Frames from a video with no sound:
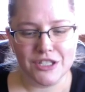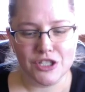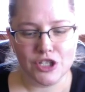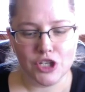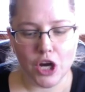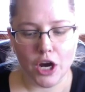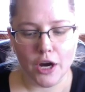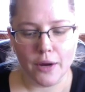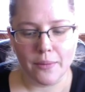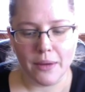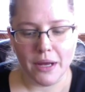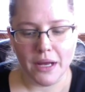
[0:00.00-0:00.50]

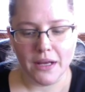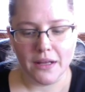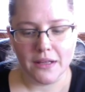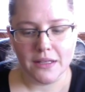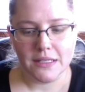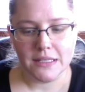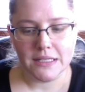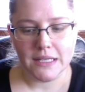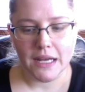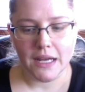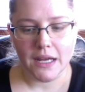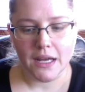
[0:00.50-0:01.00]
Charming.
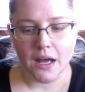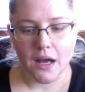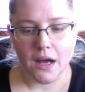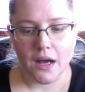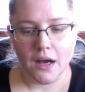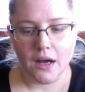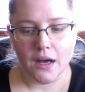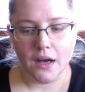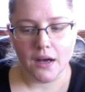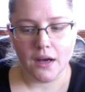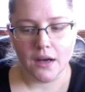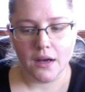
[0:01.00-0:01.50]
It's like
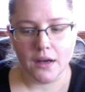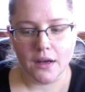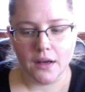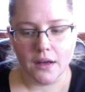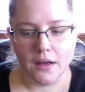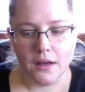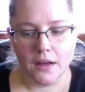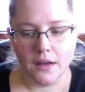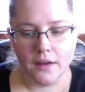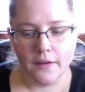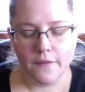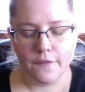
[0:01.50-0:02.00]
a
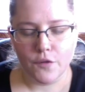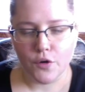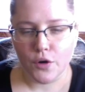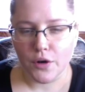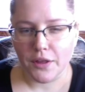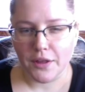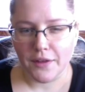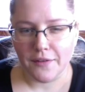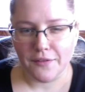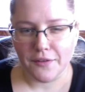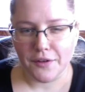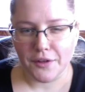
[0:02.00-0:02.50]

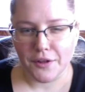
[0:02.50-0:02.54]
4-leaf